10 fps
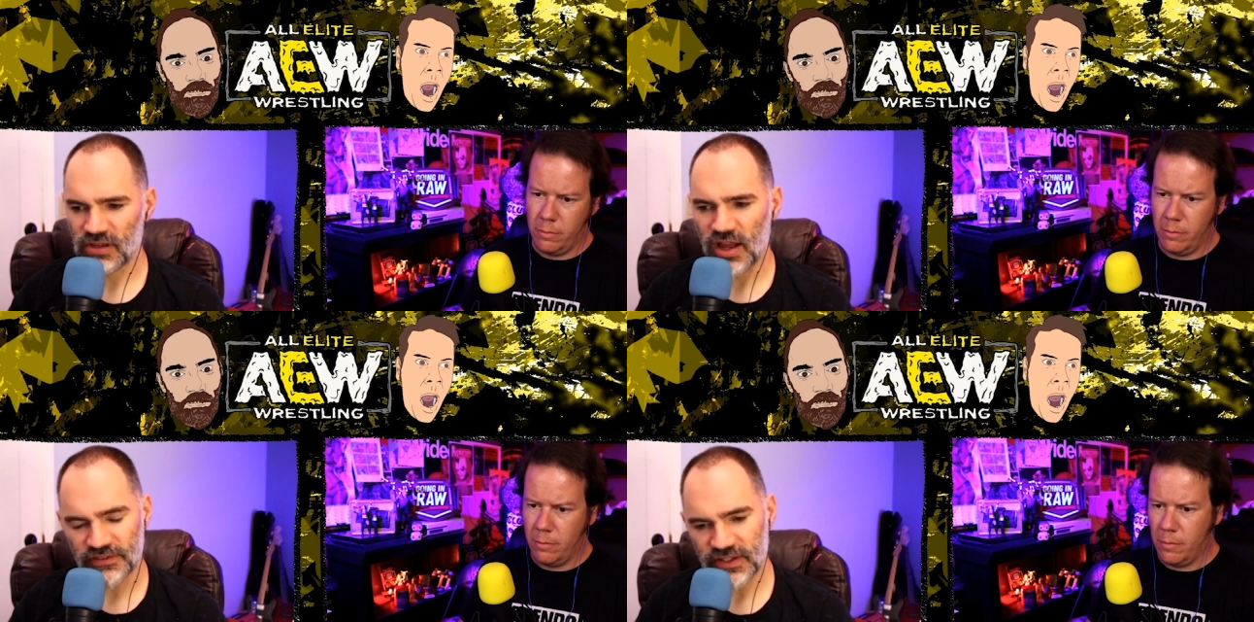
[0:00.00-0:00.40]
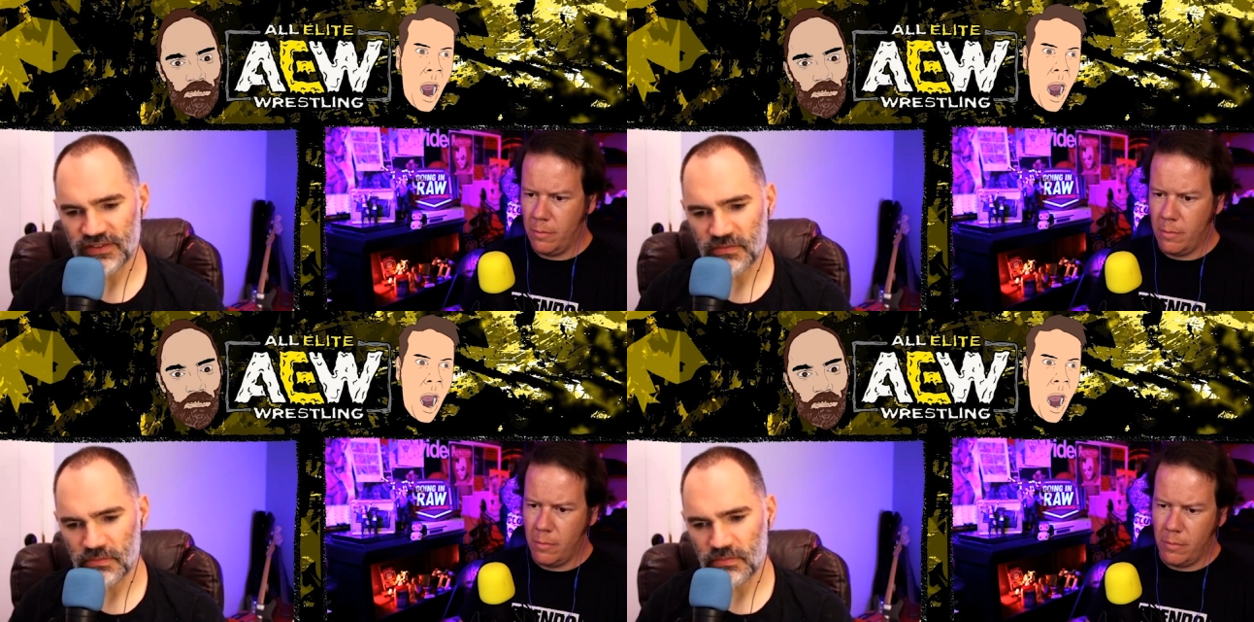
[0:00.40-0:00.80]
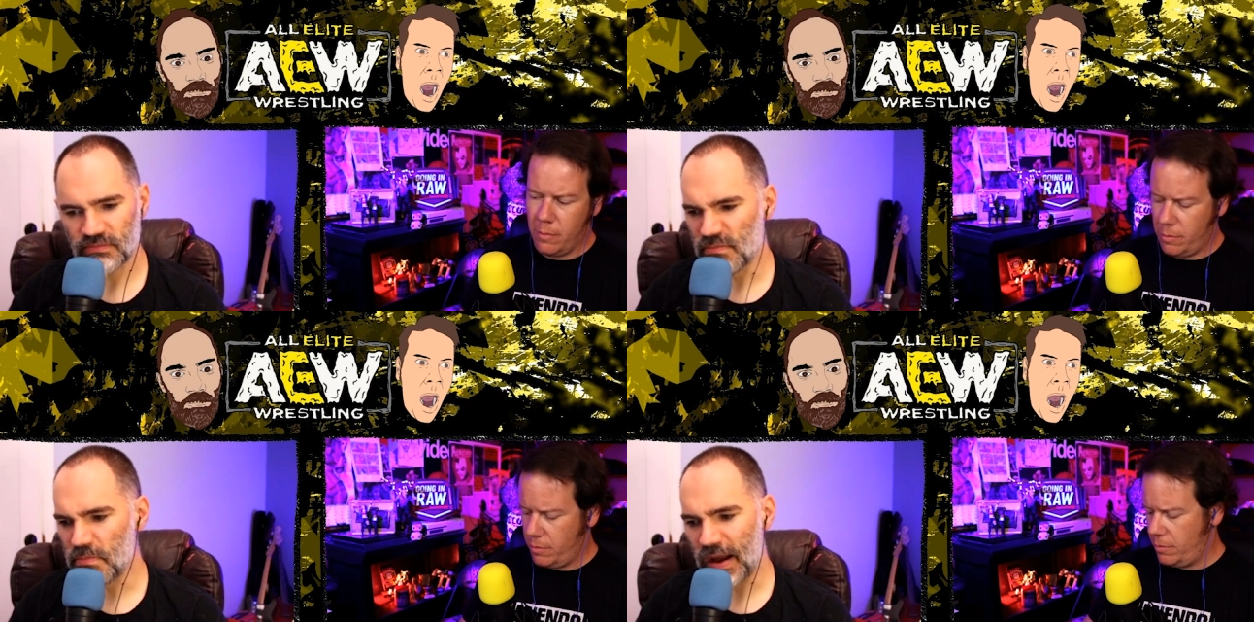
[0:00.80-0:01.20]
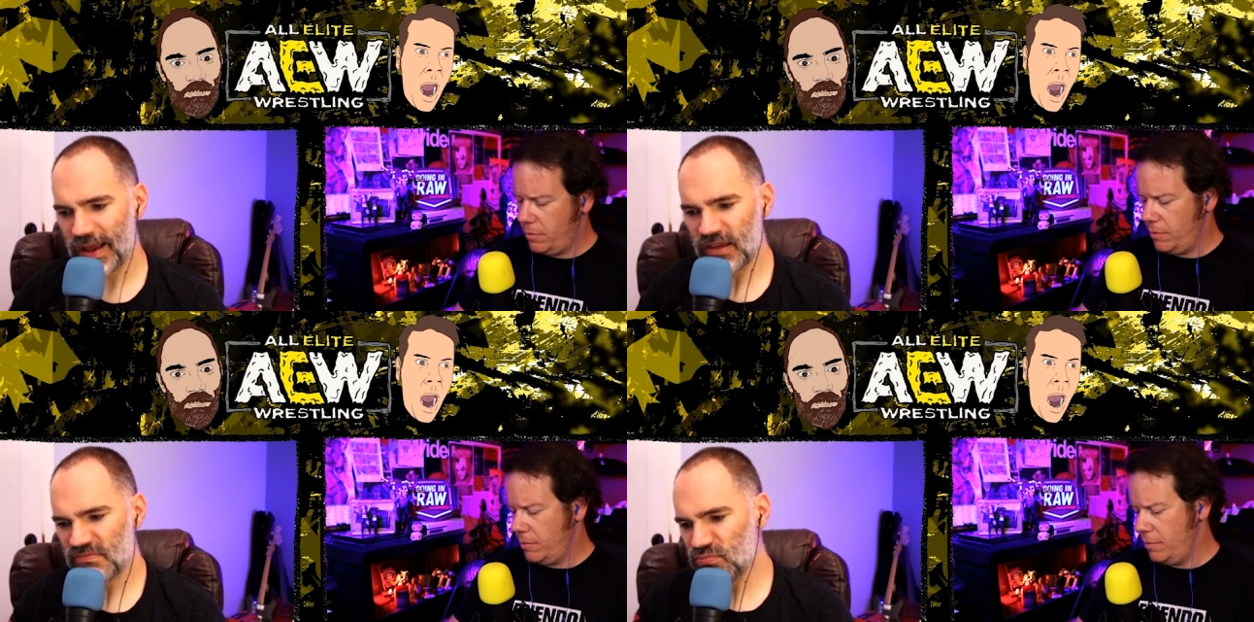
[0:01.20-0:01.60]
Speaker 1: off season
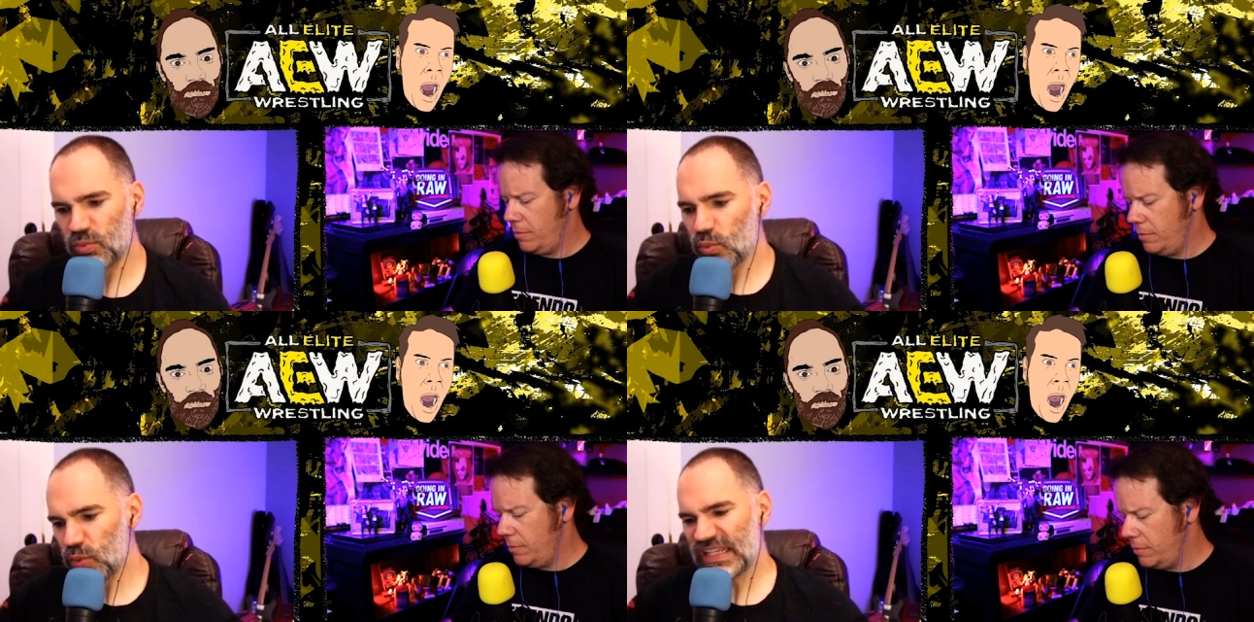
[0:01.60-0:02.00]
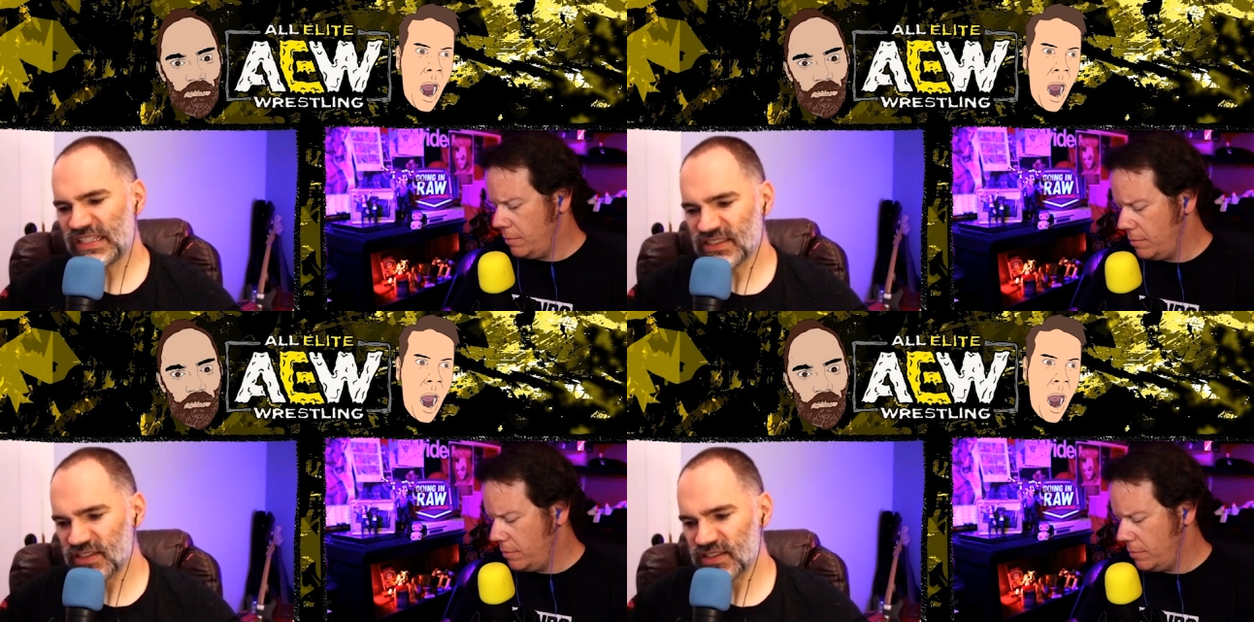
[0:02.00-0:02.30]
by weeks,